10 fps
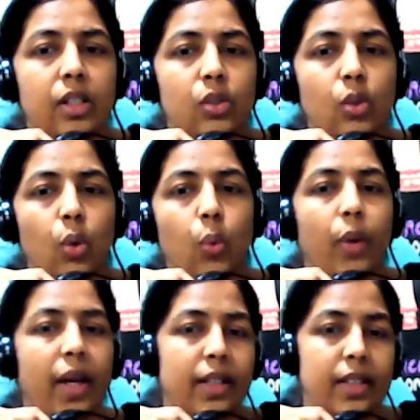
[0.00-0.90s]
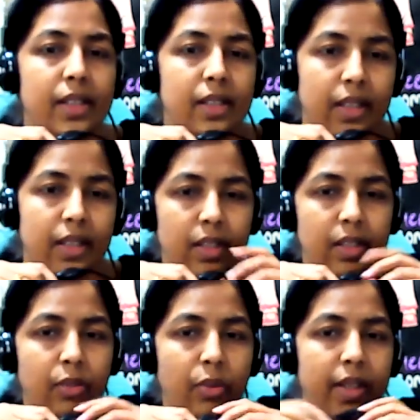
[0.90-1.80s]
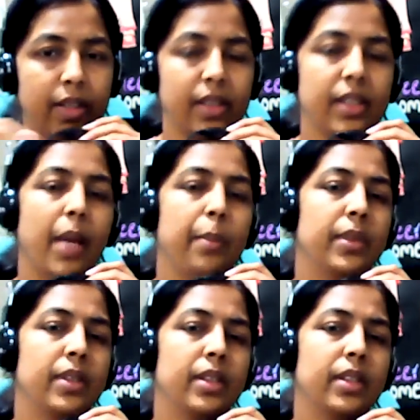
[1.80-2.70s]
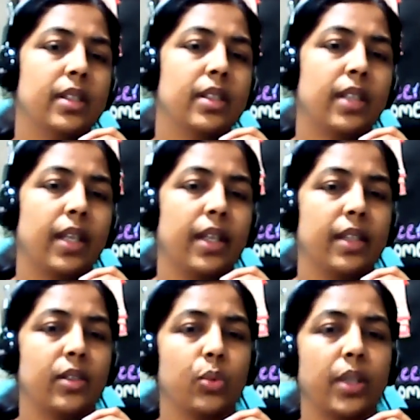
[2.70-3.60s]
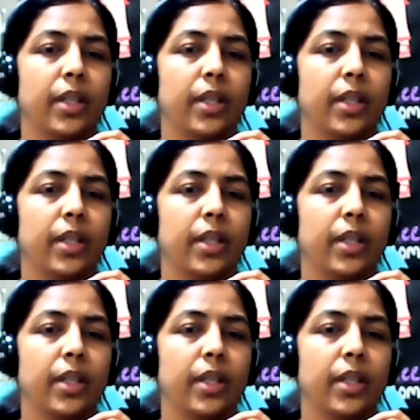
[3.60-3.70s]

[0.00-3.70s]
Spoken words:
So why this happens in this case?